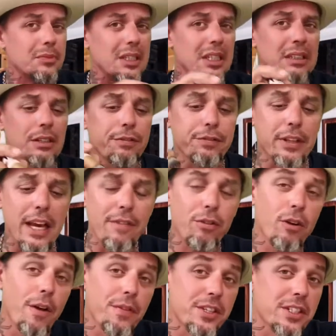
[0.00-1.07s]
The flavor
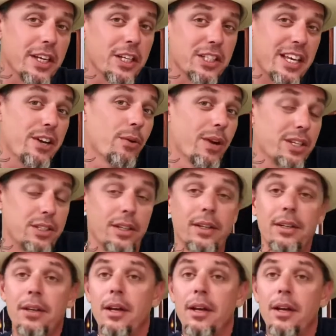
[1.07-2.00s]
on this thing is interesting.